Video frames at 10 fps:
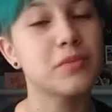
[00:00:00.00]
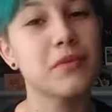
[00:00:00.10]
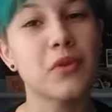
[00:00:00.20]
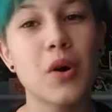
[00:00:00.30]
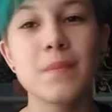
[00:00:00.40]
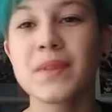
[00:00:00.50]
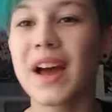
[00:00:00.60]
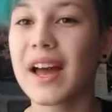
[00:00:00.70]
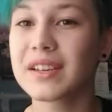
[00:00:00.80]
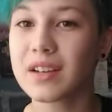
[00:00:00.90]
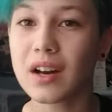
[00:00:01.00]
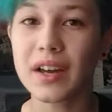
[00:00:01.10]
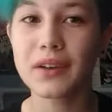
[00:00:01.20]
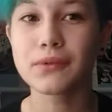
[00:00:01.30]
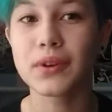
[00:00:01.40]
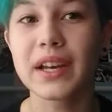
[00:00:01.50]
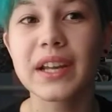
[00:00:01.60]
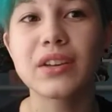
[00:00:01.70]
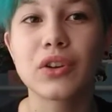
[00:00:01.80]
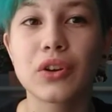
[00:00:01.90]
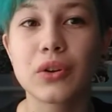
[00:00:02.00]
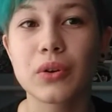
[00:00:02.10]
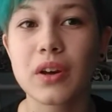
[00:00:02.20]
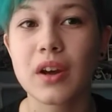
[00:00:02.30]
before, and I really do.